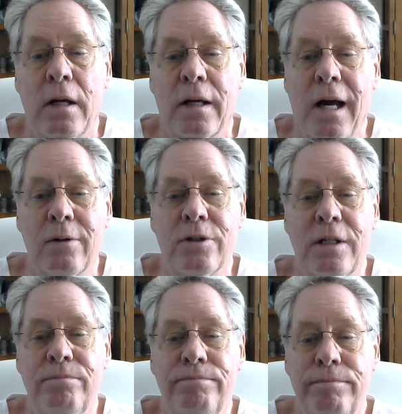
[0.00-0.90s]
Congress
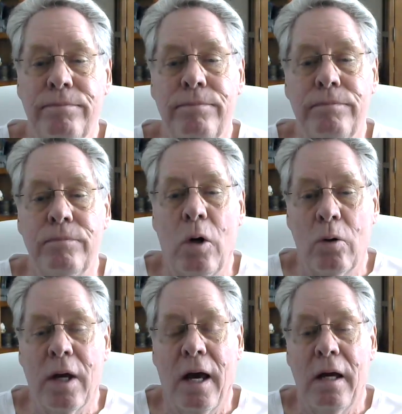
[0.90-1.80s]
said,
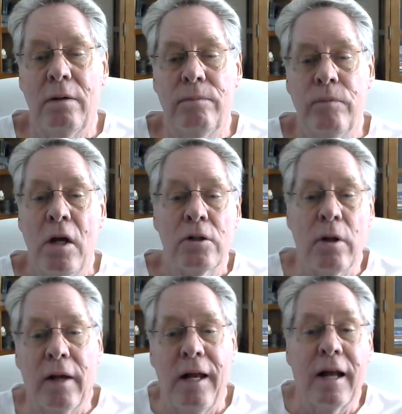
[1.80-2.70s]
okay.
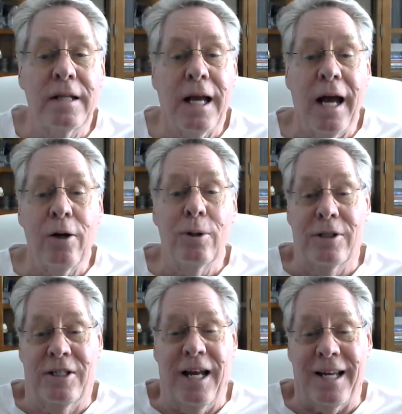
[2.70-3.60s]
So they let the guy go a
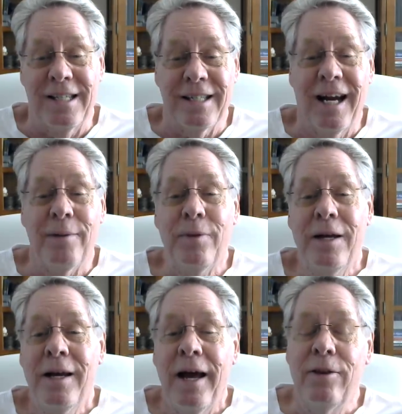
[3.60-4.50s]
second time.
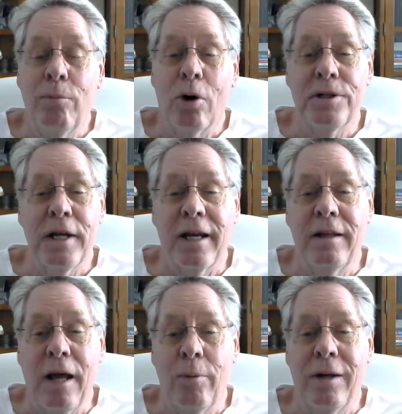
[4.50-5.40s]
And the more digging,
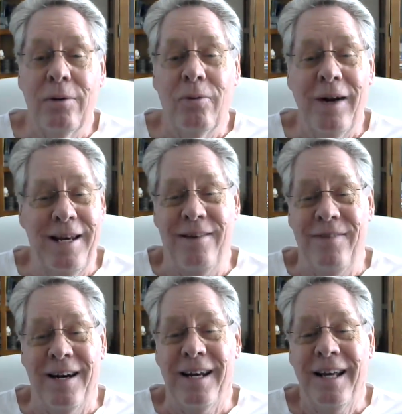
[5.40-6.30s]
they went, wait a
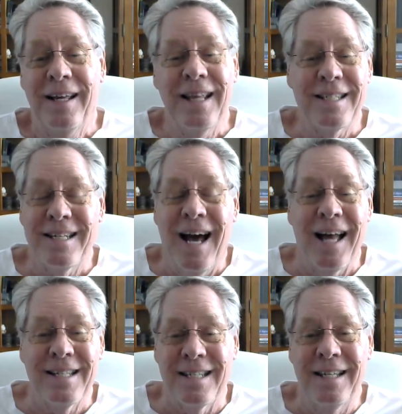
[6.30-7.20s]
minute, that's
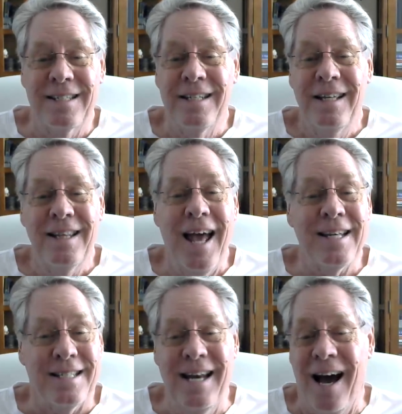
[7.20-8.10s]
nonsense.
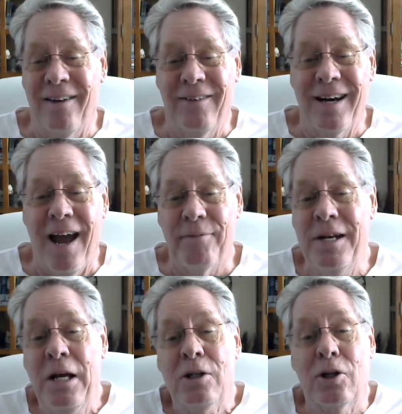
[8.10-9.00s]
That's not what
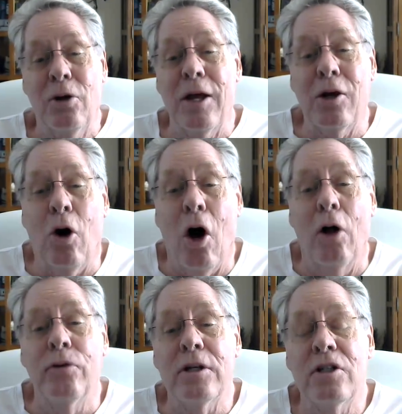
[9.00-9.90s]
happened. So they
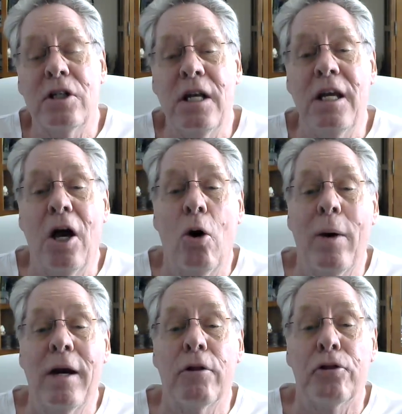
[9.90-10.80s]
called the
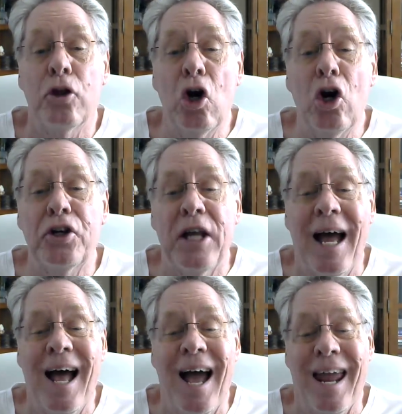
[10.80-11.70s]
CEO in a third
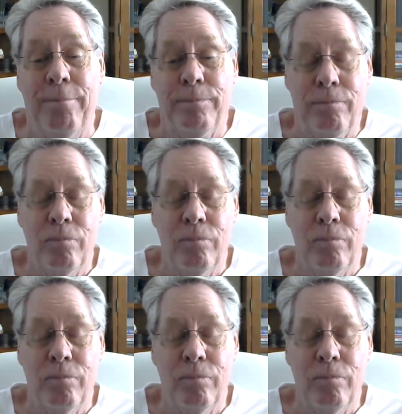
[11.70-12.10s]
time.